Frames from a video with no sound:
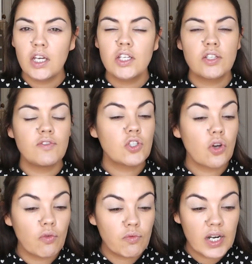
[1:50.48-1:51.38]
So you've just
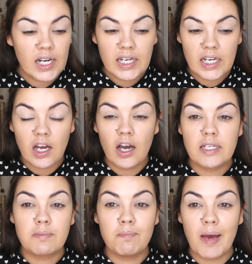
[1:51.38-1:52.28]
got a really
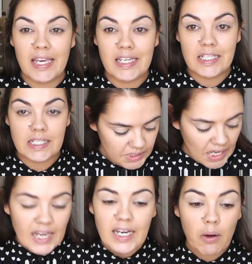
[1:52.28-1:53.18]
nice base.
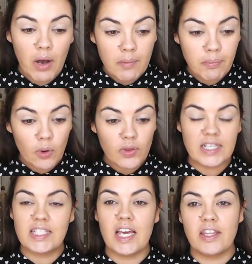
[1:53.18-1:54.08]
Now, I bought
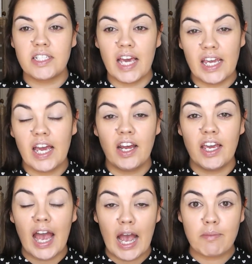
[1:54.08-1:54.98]
this the other day and
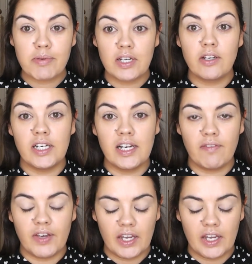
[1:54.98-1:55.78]
I absolutely love